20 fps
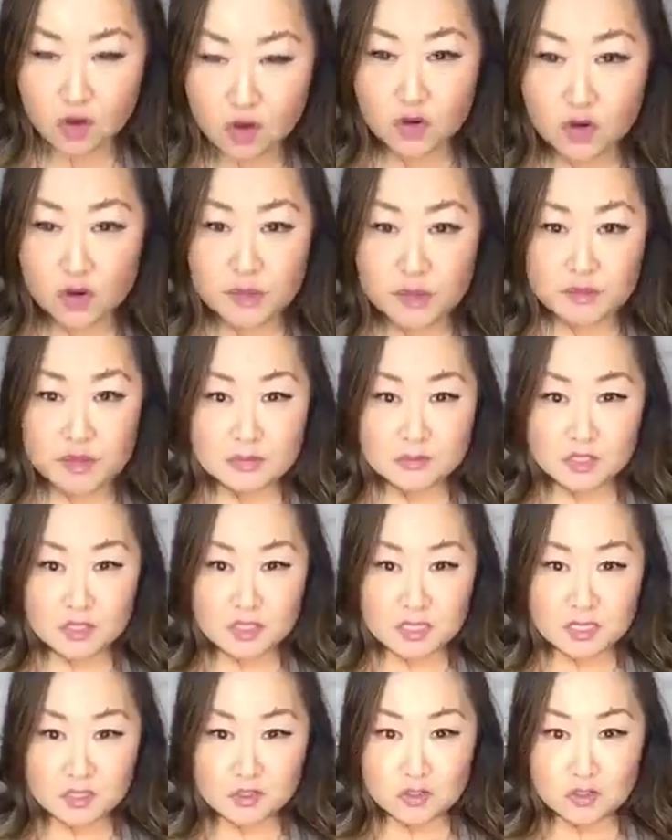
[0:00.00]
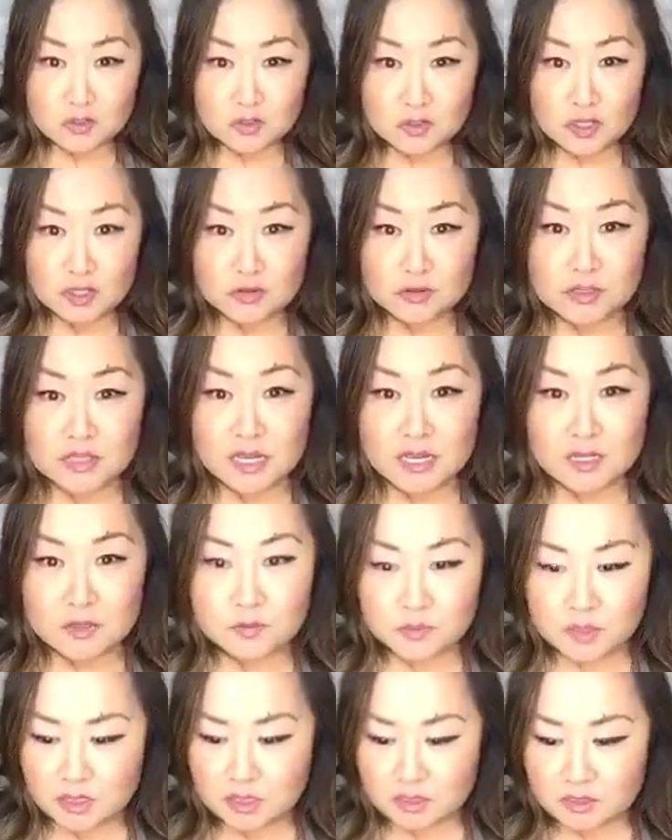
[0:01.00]
Or maybe I'm just sitting too close. That
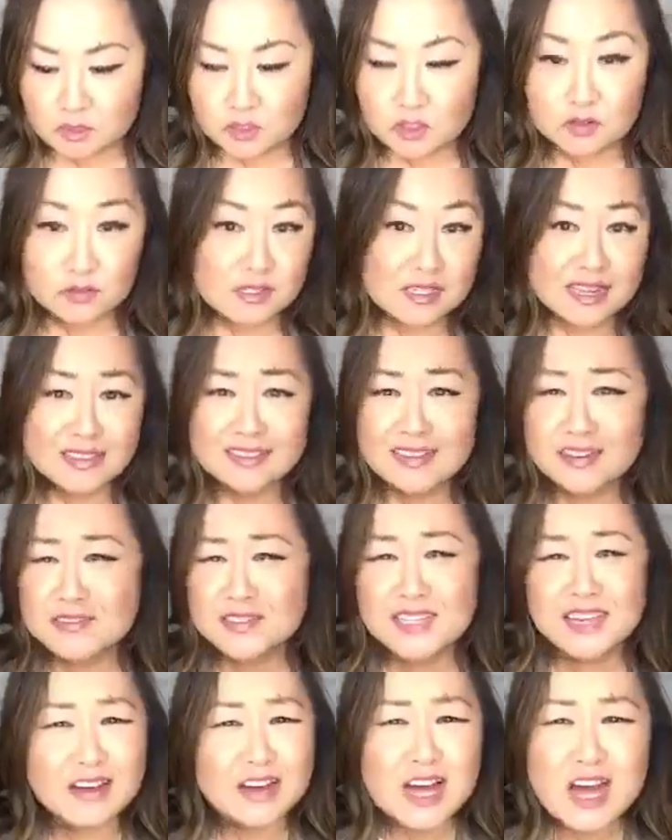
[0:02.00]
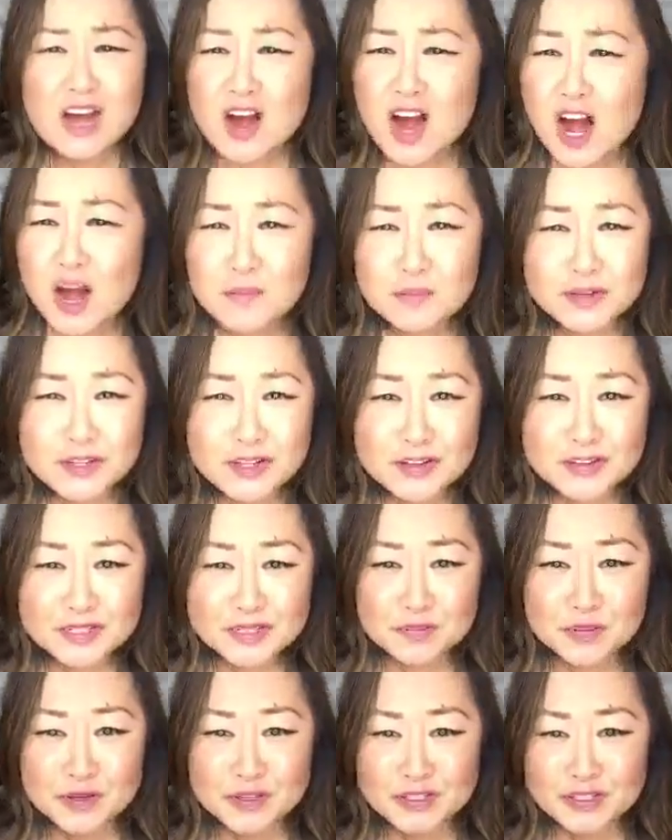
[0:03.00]
could be it too, because I love to get up close
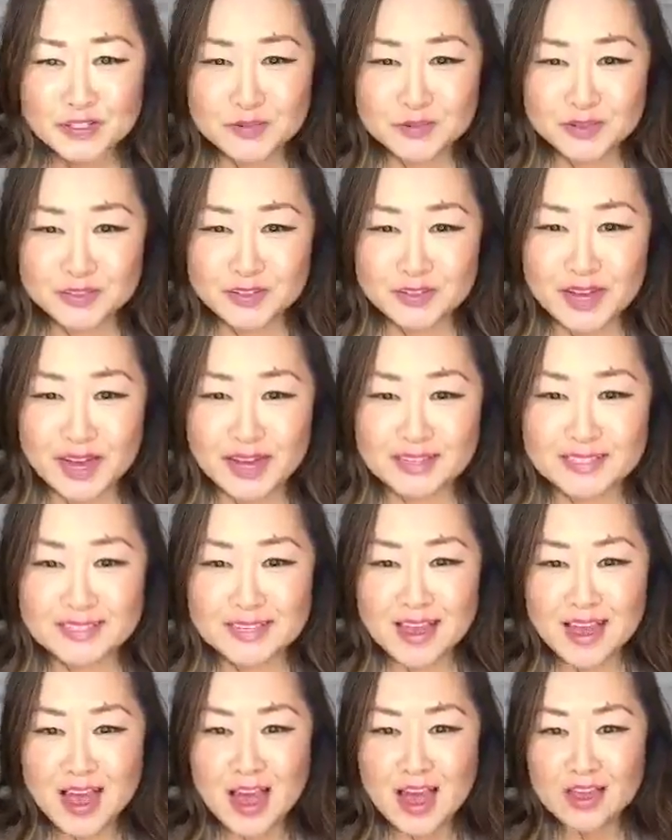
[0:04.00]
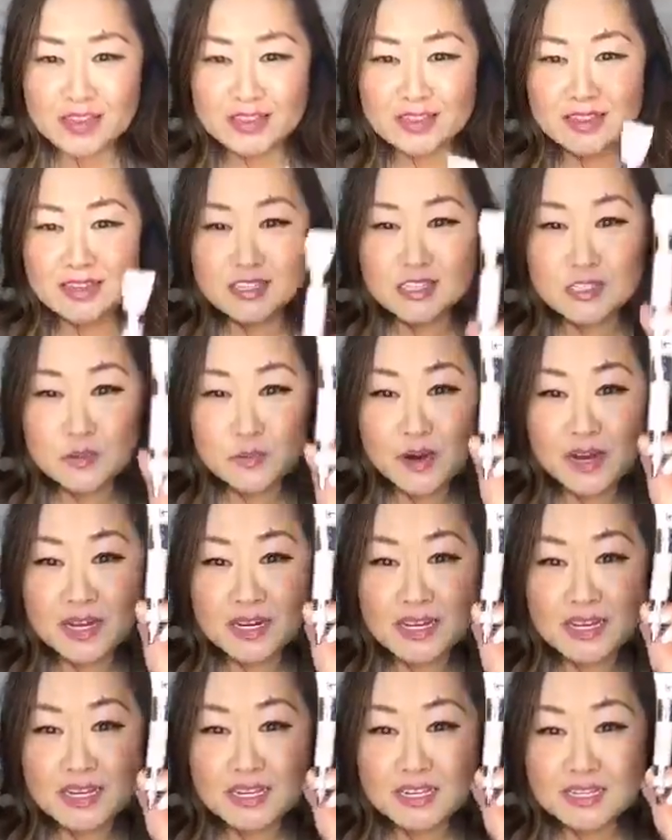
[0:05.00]
and personal with you guys. This one
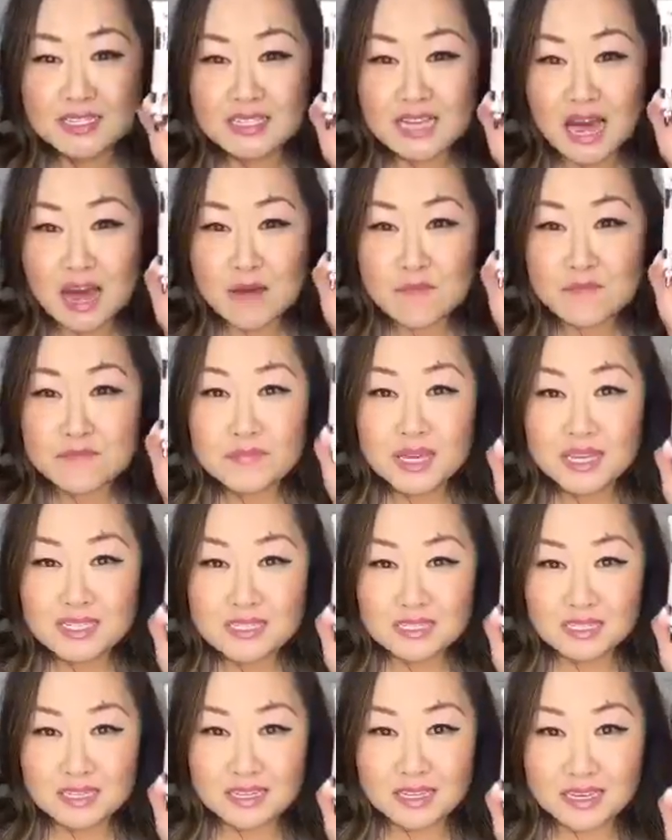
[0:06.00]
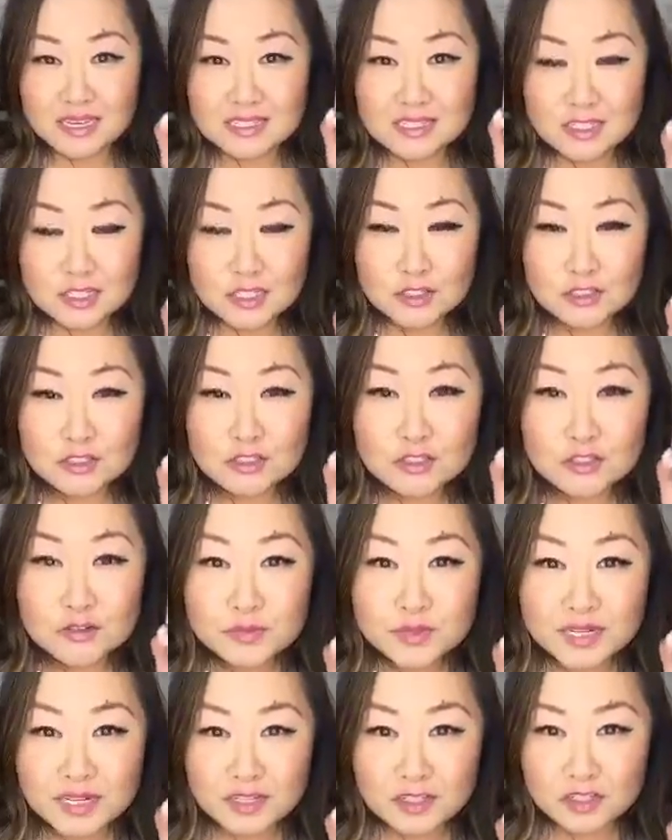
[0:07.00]
is amazing. It's the
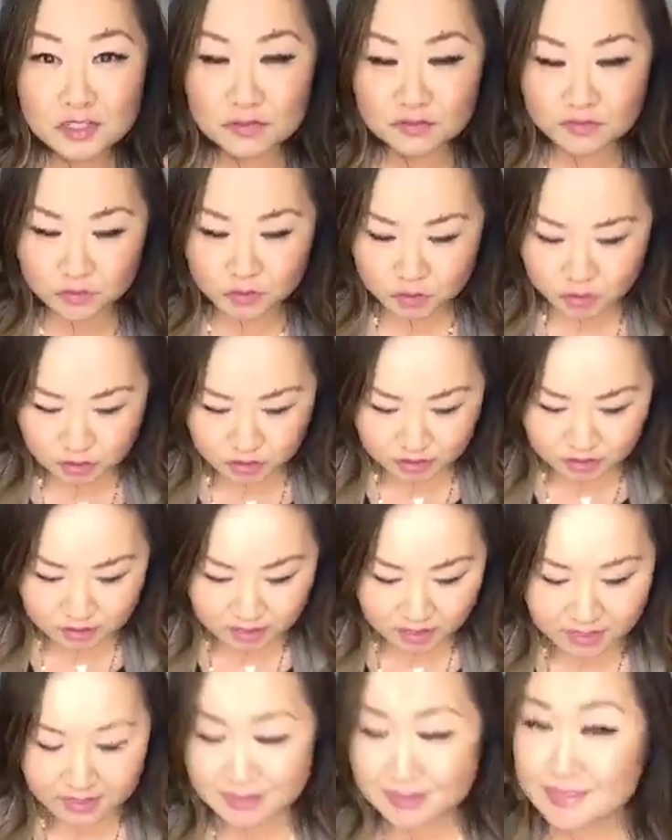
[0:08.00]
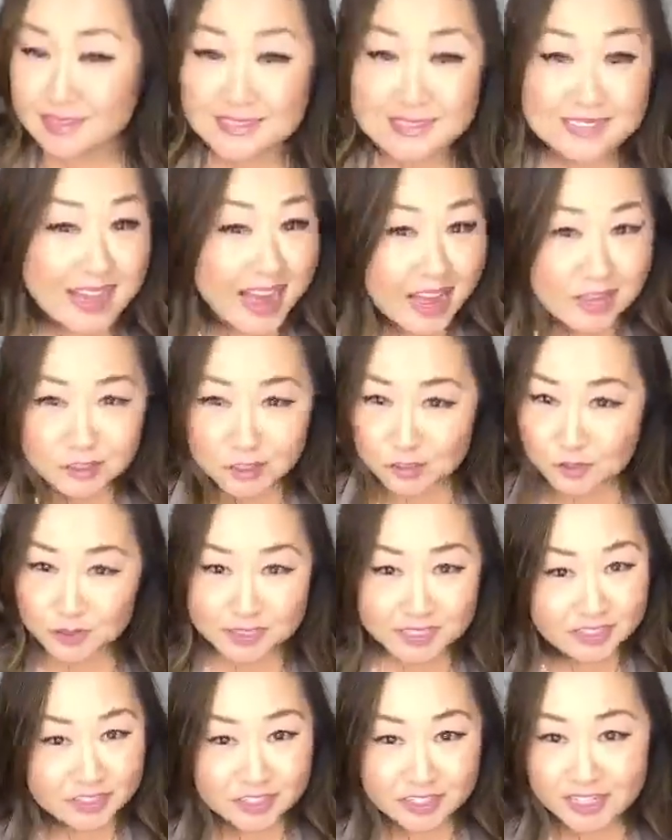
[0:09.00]
illumination version, and it's not too
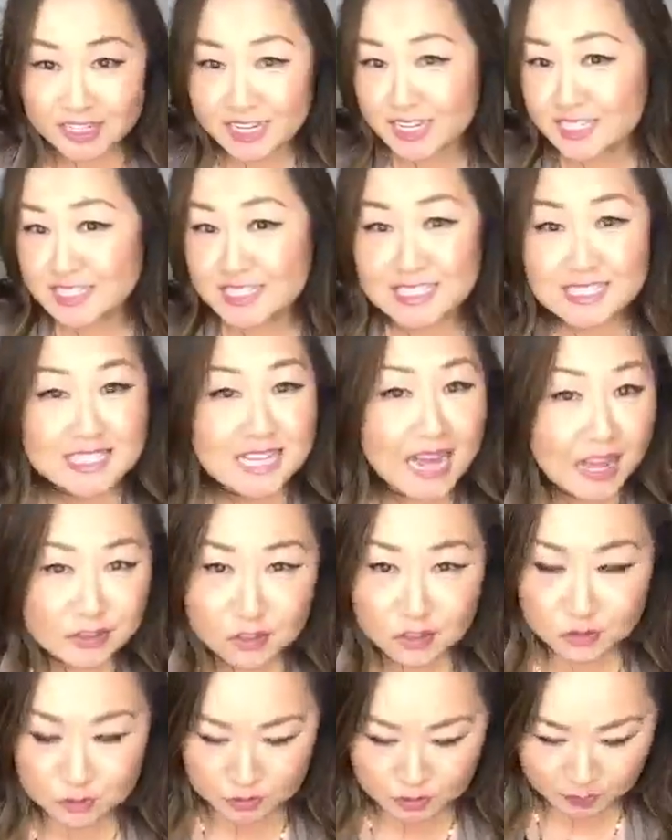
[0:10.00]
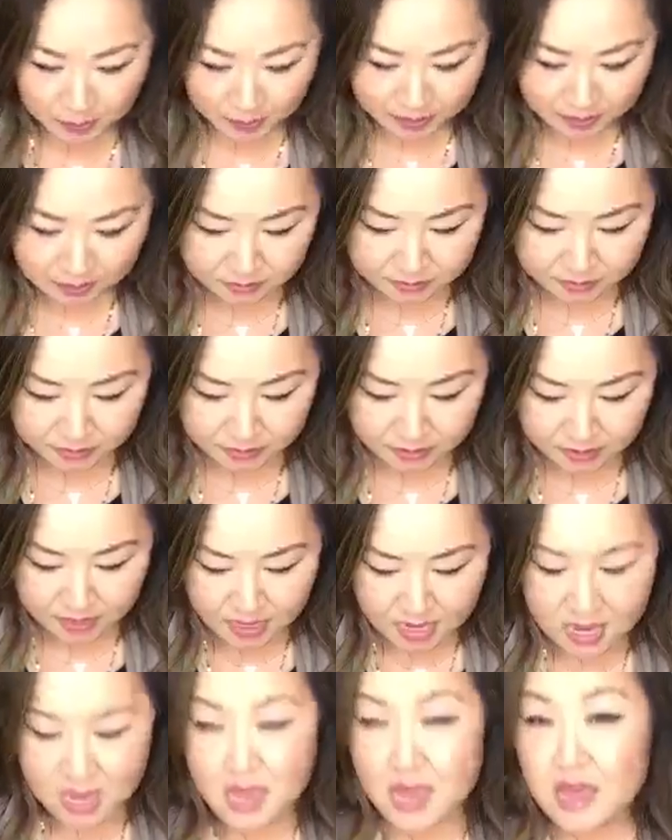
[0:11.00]
glittery. It's not too sparkly.
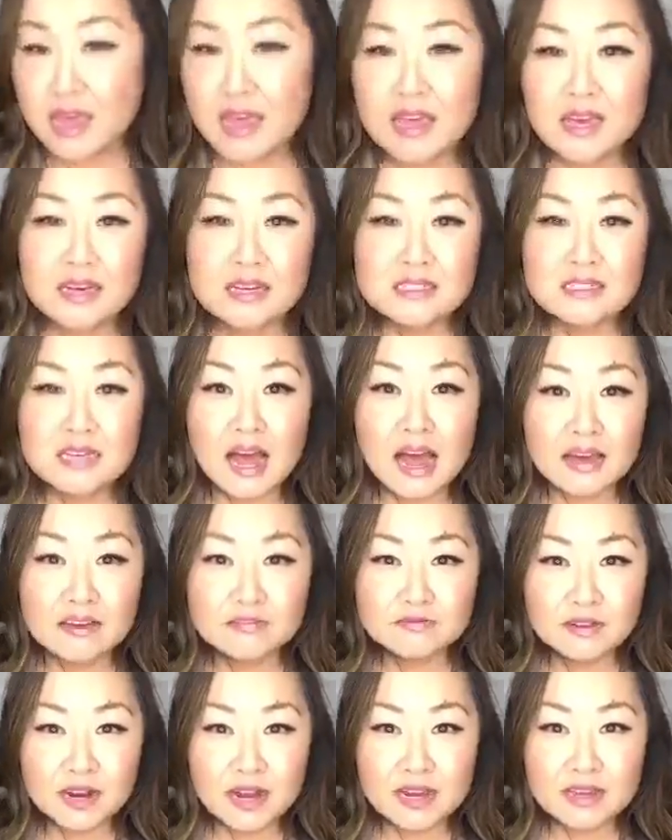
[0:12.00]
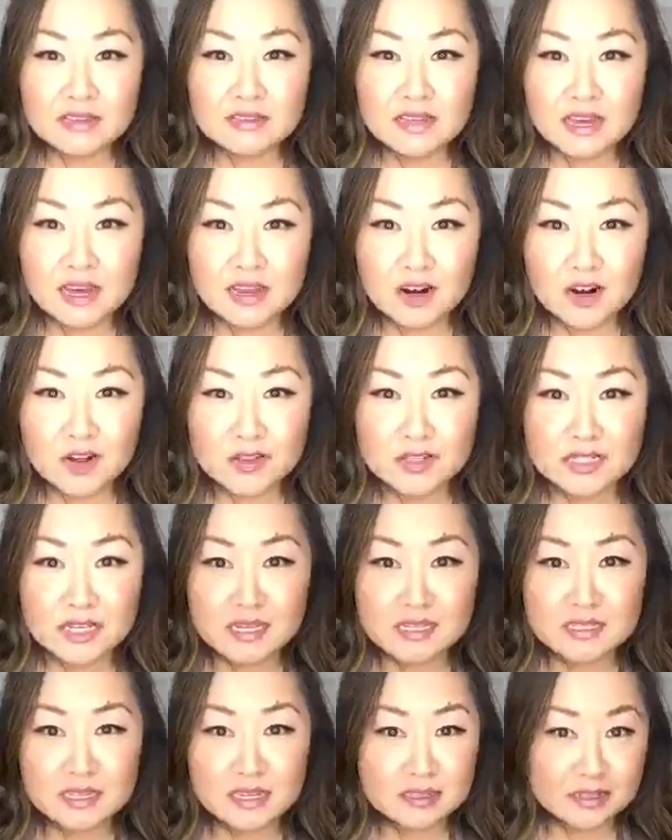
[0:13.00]
And I find that on the
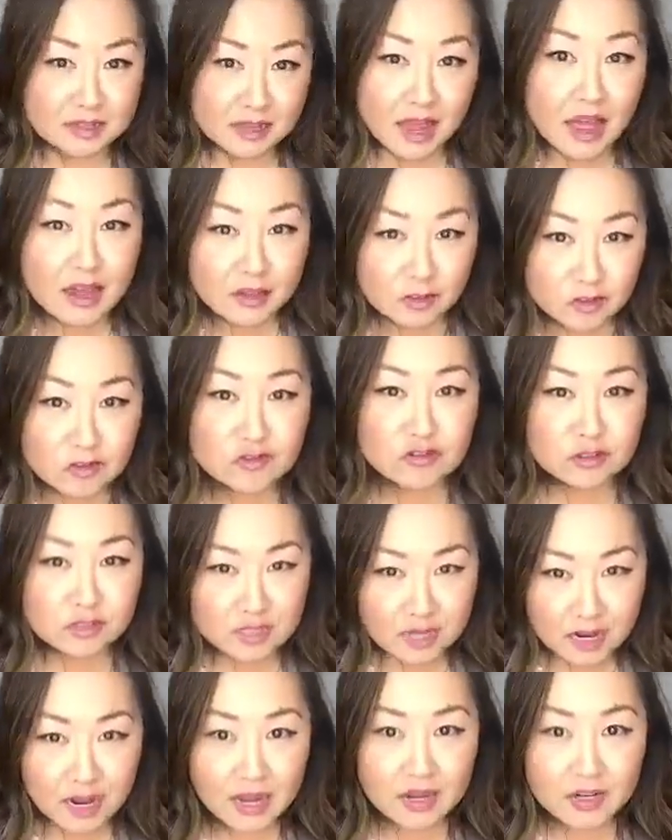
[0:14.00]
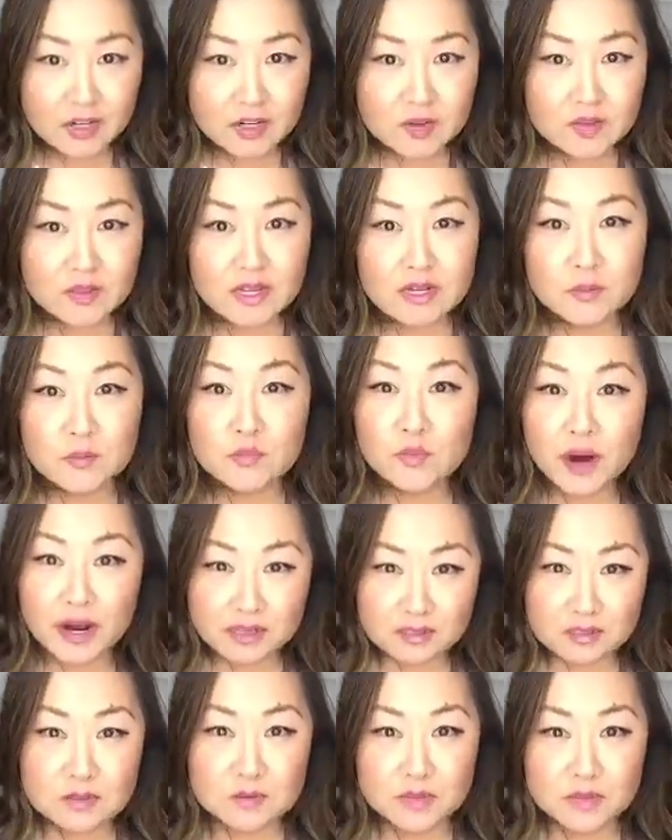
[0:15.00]
days I look extra tired, that it
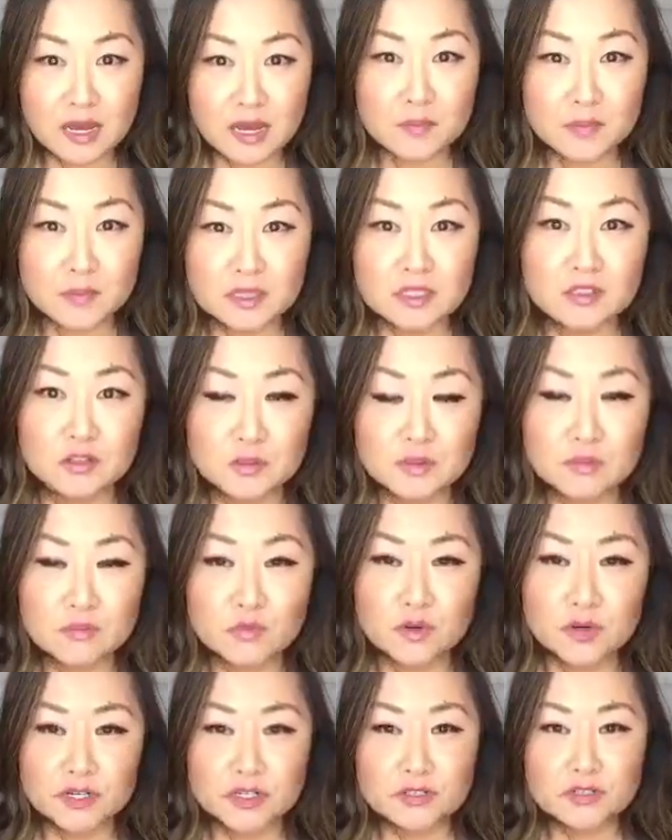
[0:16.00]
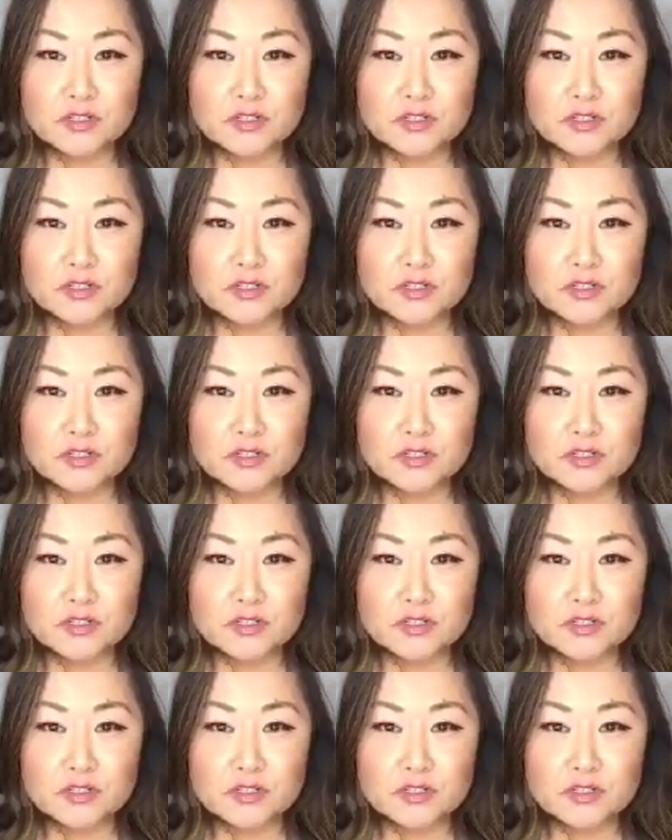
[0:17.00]
brightens me up a little bit more.